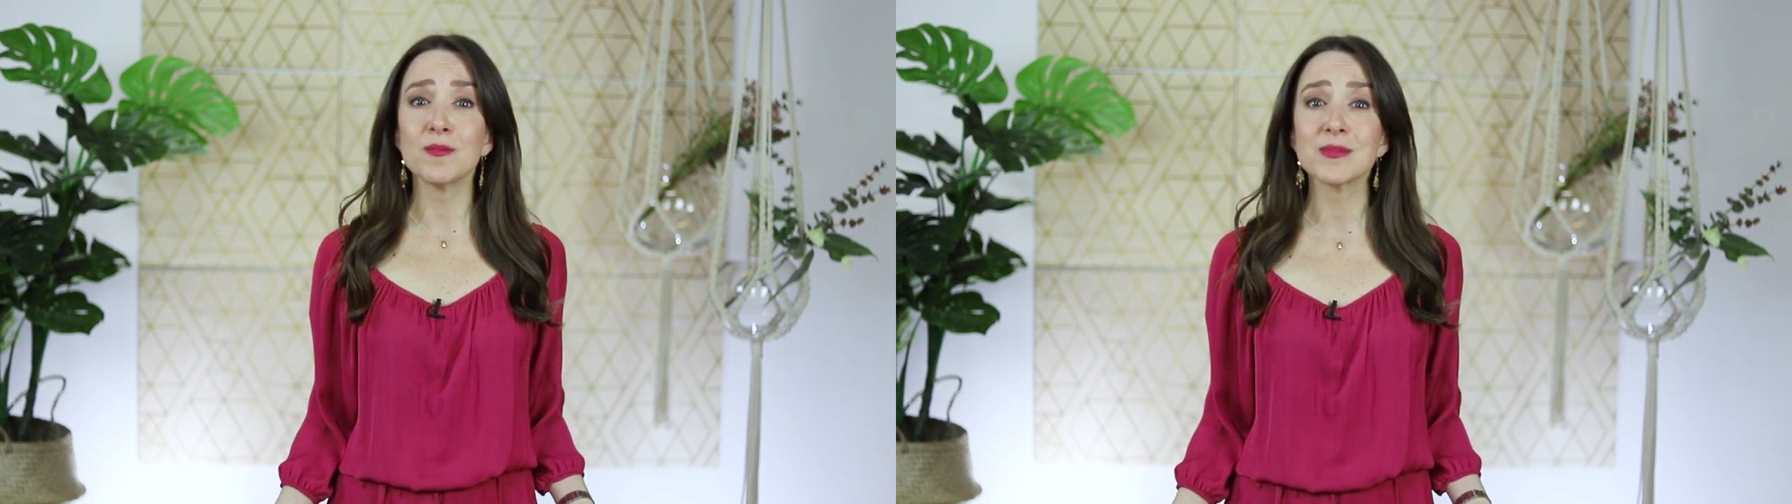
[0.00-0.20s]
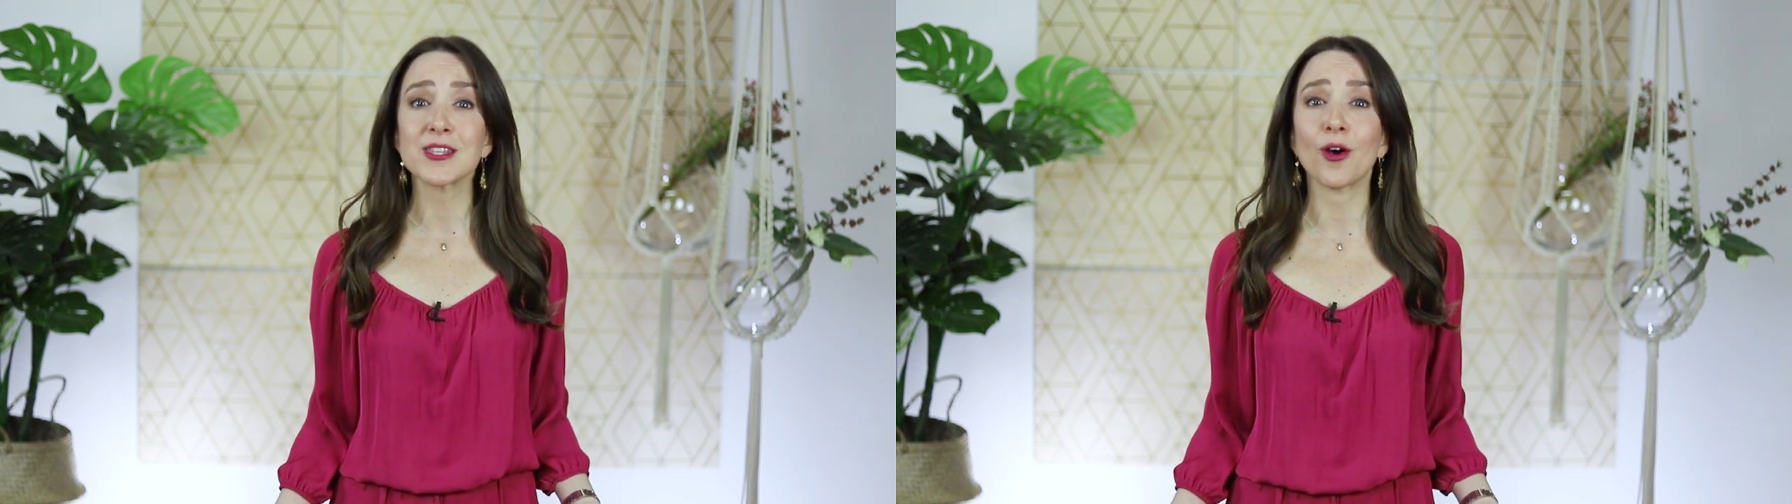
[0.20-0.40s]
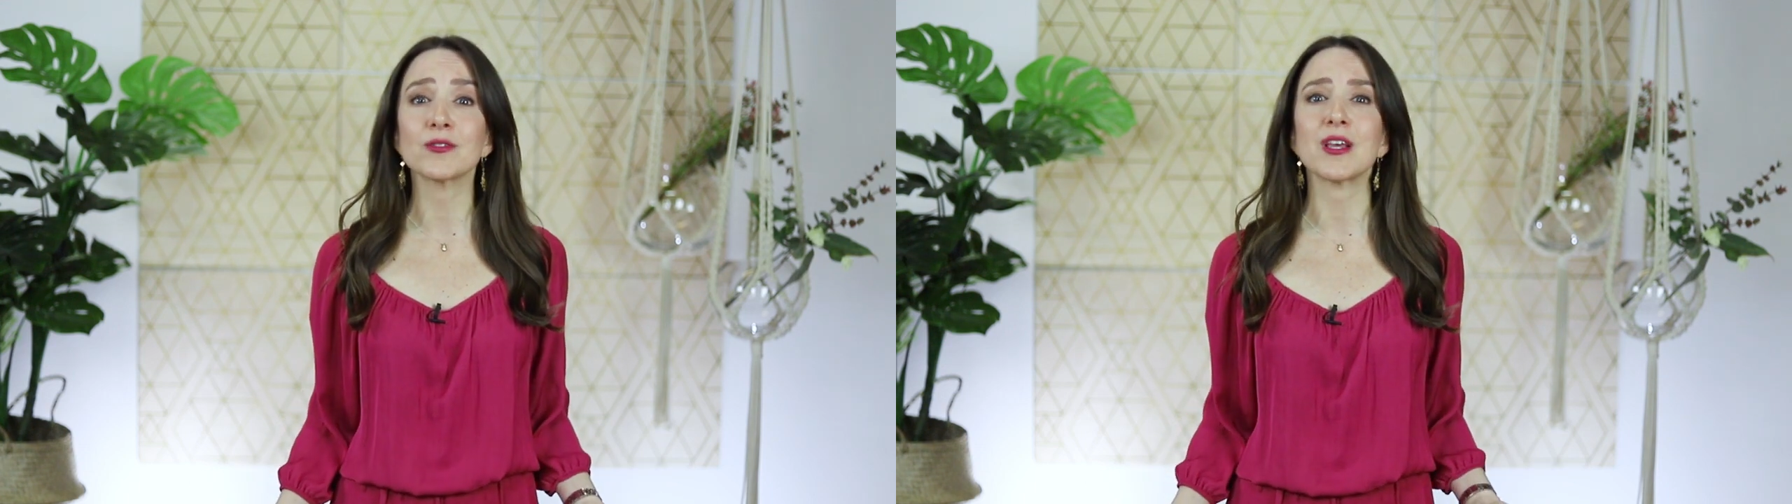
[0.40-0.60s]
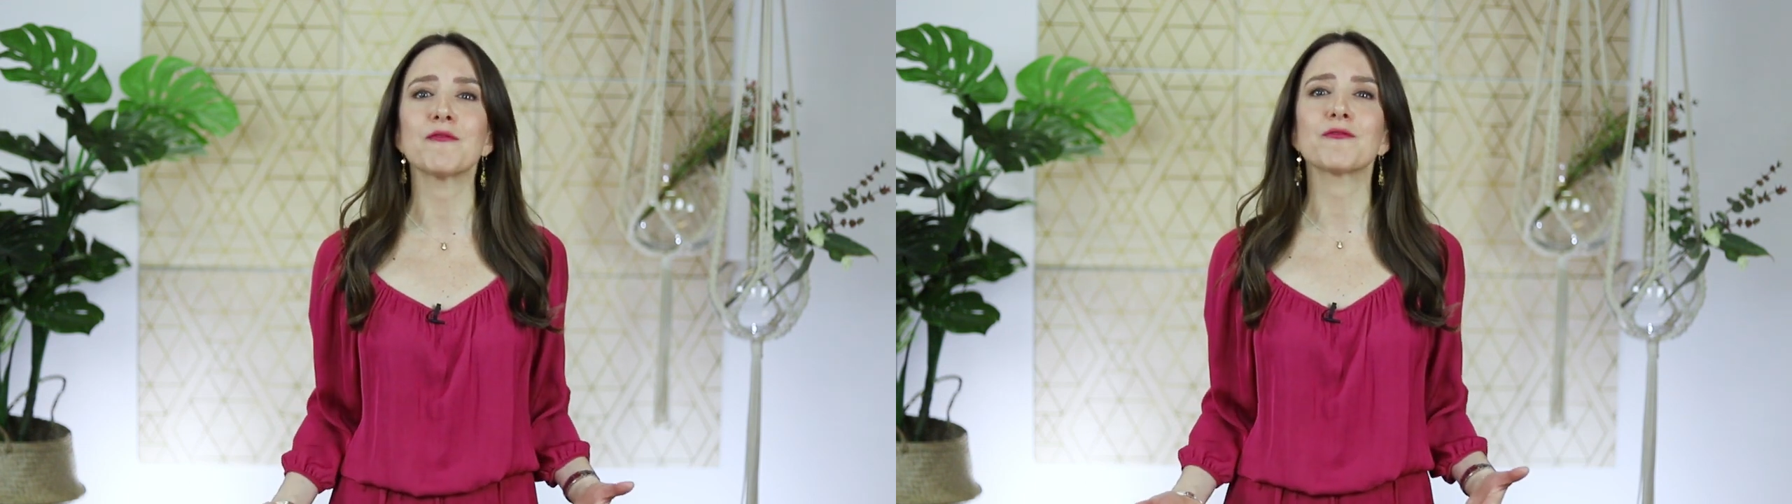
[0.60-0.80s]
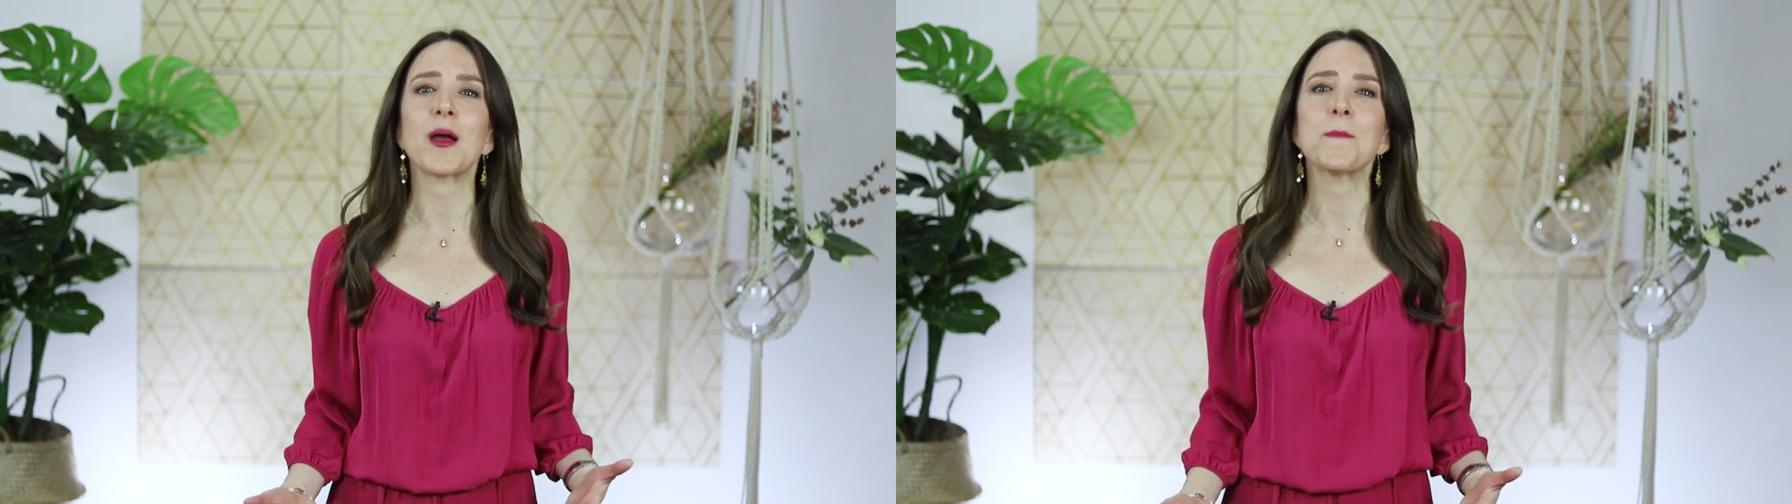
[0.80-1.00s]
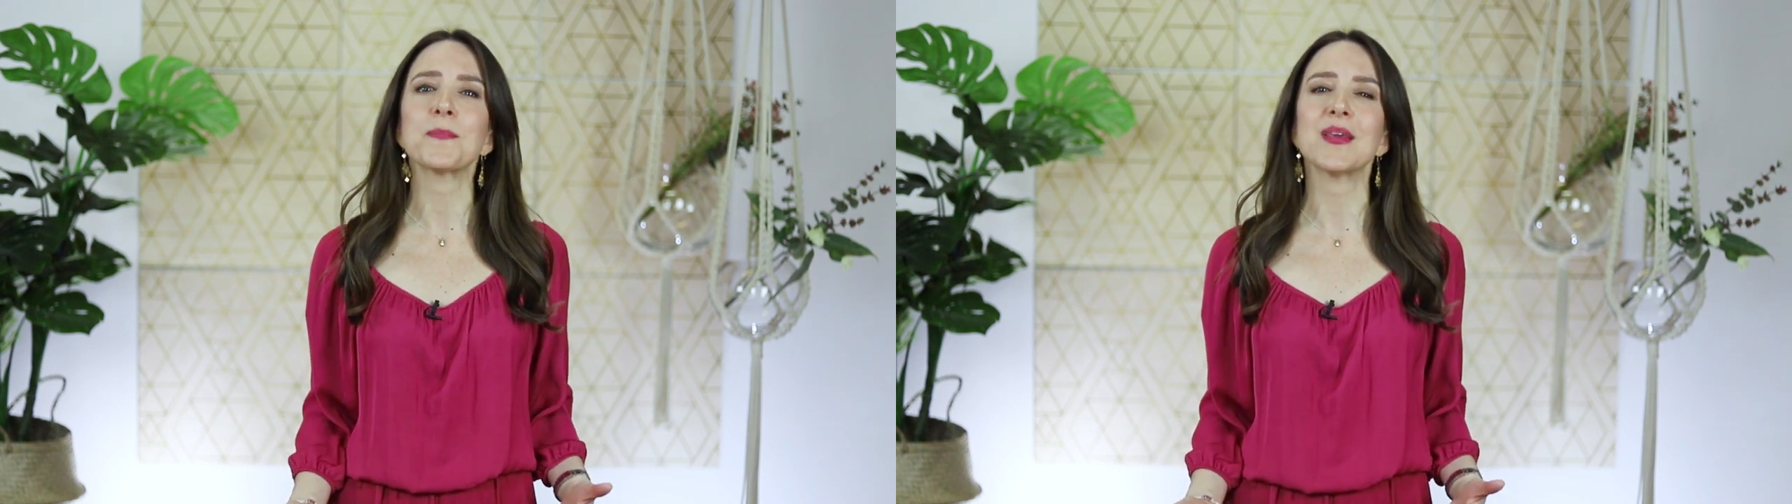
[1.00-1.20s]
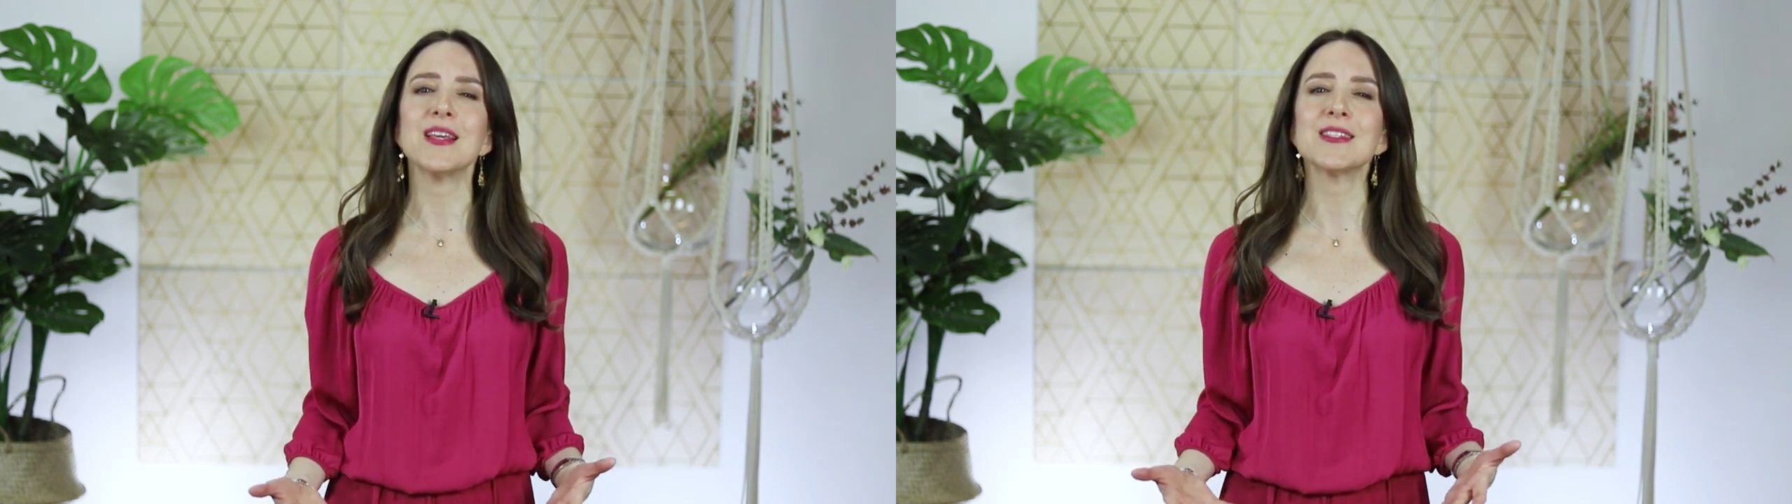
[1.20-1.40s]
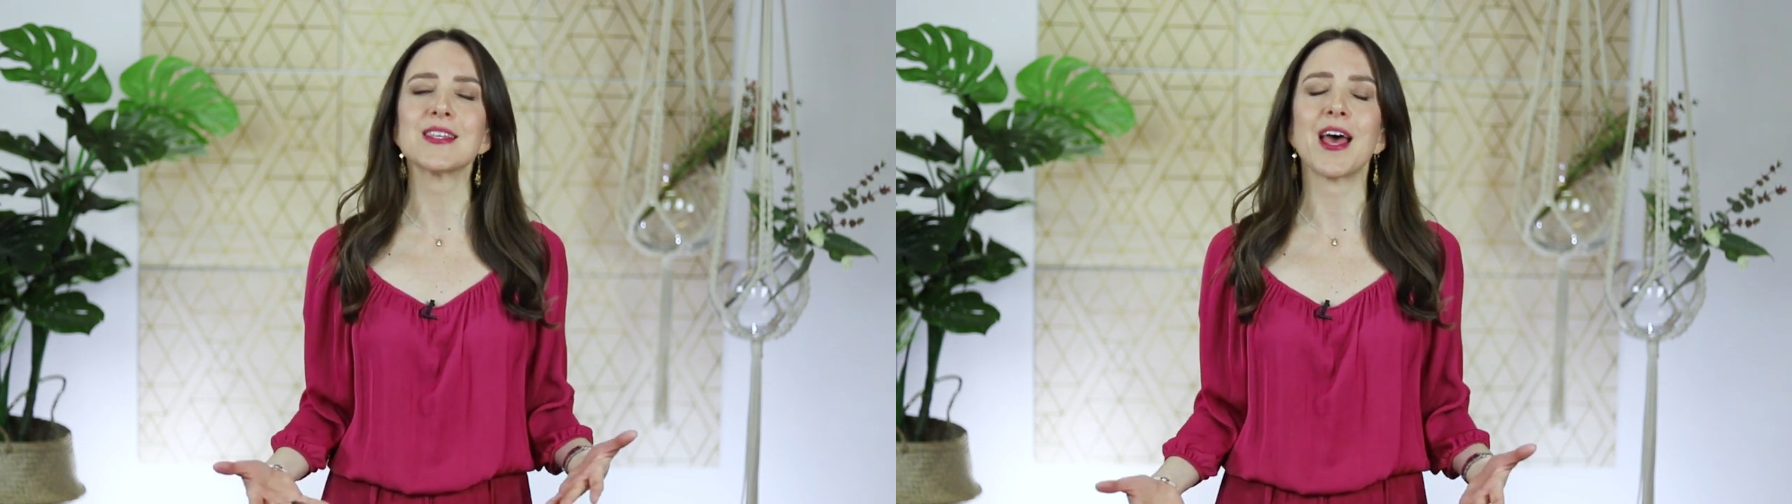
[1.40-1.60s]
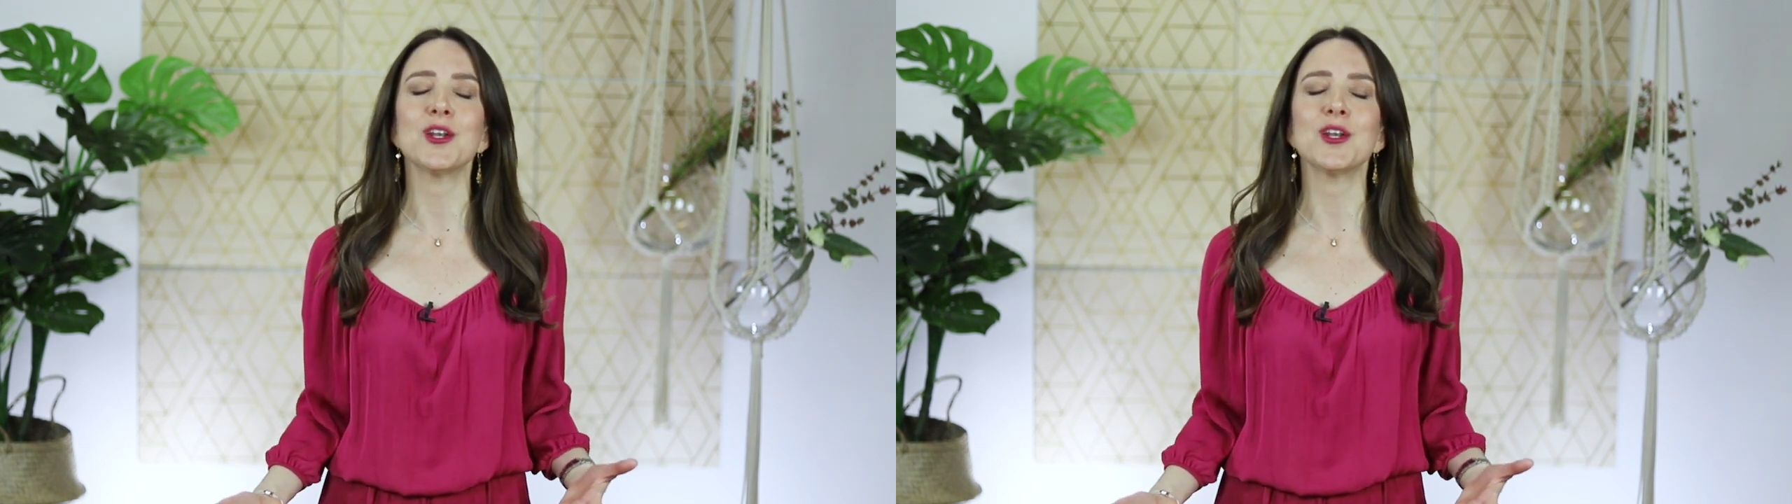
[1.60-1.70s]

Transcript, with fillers: themselves and find peace